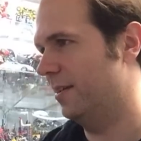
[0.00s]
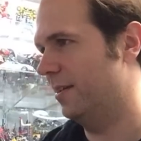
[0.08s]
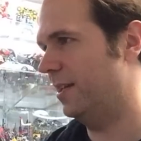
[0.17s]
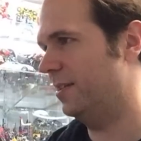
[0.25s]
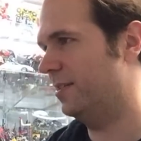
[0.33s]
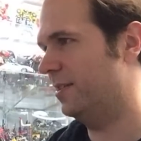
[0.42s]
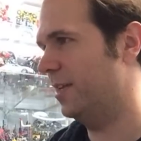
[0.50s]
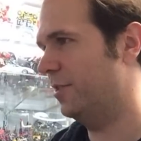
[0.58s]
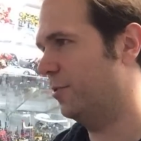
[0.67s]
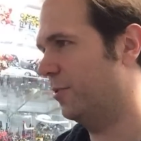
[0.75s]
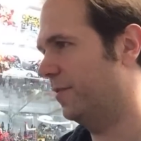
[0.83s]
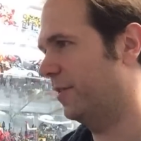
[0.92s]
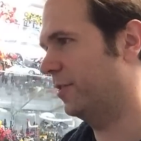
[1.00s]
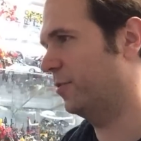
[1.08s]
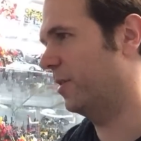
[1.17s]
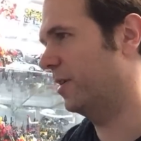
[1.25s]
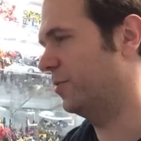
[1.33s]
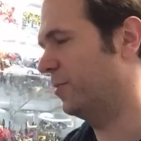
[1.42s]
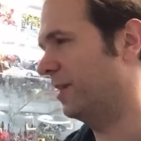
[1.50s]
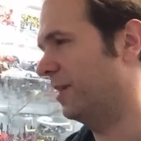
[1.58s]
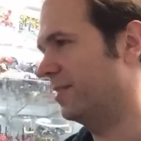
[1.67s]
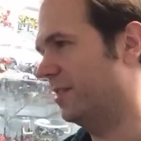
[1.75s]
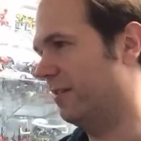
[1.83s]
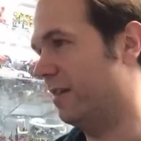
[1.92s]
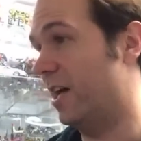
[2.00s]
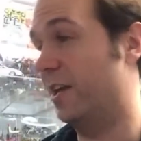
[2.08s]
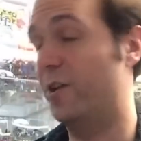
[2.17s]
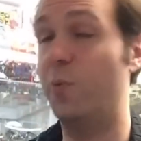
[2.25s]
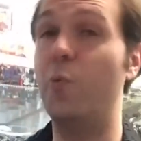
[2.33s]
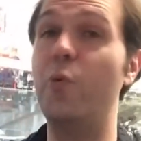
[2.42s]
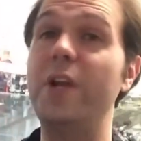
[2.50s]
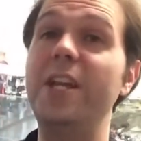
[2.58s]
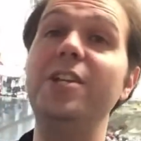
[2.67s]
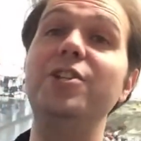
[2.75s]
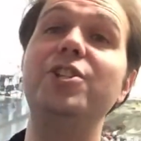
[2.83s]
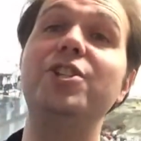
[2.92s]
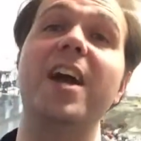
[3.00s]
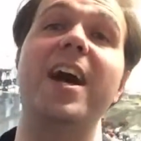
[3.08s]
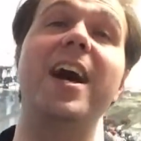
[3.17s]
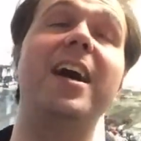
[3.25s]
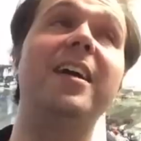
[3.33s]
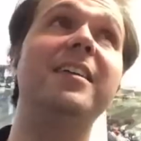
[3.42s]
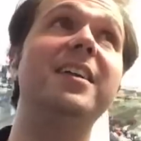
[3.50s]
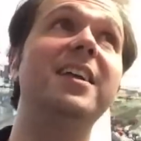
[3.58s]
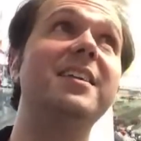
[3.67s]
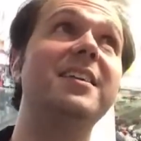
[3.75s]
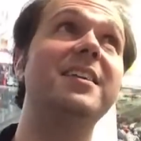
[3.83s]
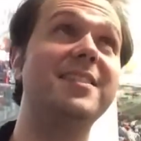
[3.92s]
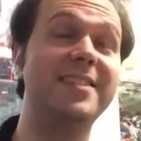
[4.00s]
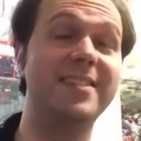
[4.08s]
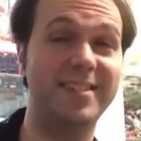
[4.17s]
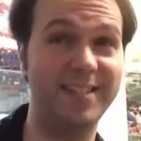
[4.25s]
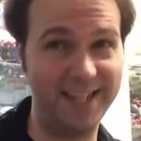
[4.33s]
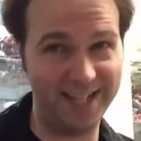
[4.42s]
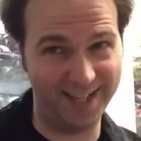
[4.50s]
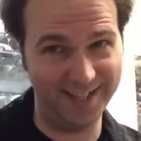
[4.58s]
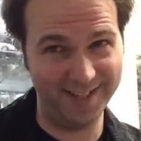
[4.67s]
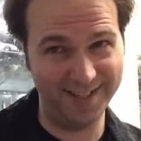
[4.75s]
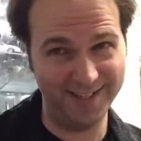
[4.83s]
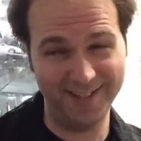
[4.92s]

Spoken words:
They did say Toy Fair 2020 is still on. We shall see.